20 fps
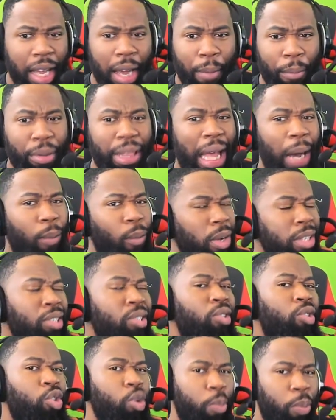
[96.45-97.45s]
But that one
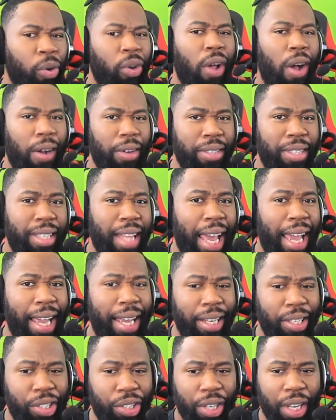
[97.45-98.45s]
super long
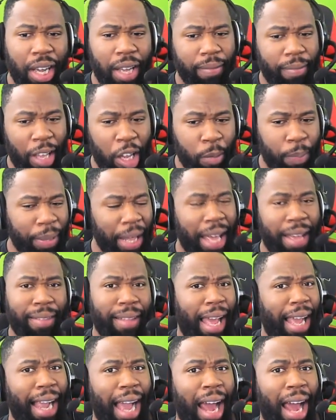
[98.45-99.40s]
stage that you play like,